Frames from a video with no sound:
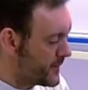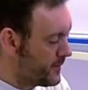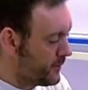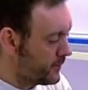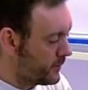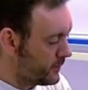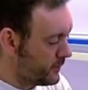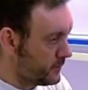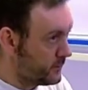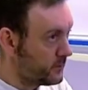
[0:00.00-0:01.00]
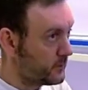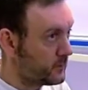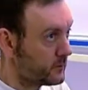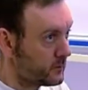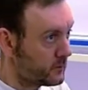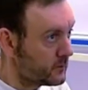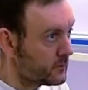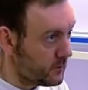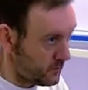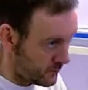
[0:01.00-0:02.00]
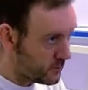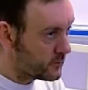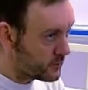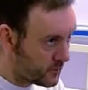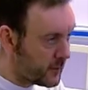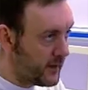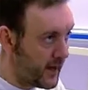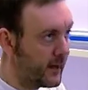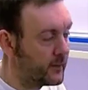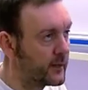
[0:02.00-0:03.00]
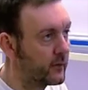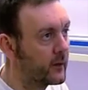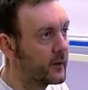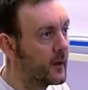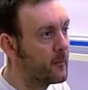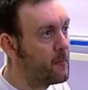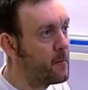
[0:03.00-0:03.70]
Okay, do you think you swallowed that okay? Yeah, definitely, yeah.